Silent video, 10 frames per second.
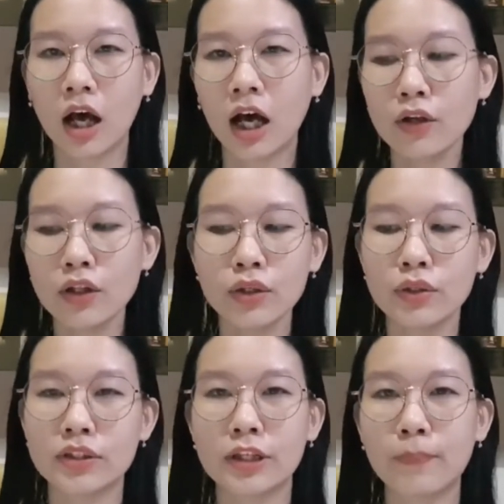how to
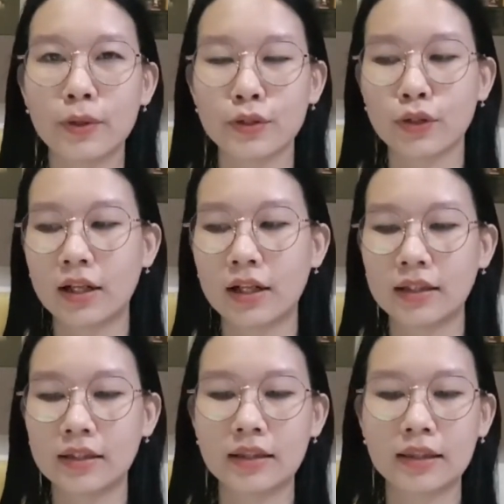see
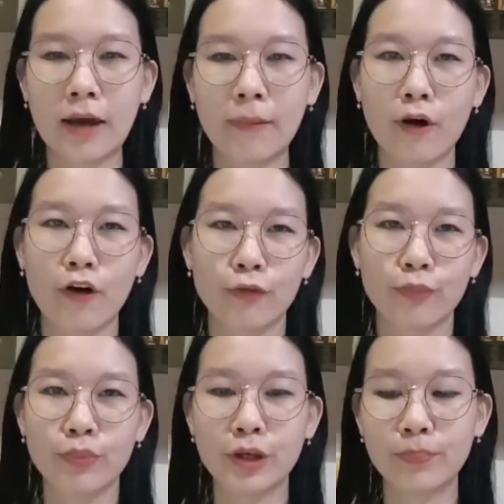personality type of
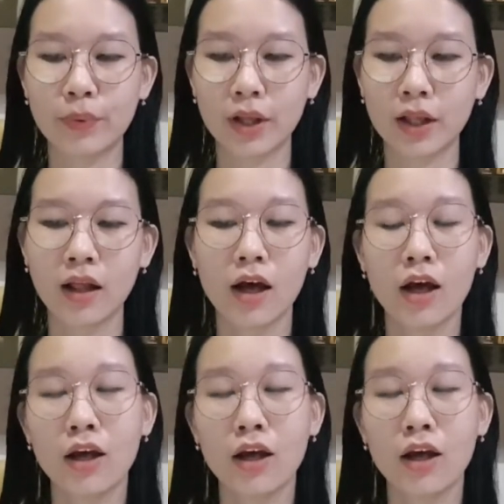people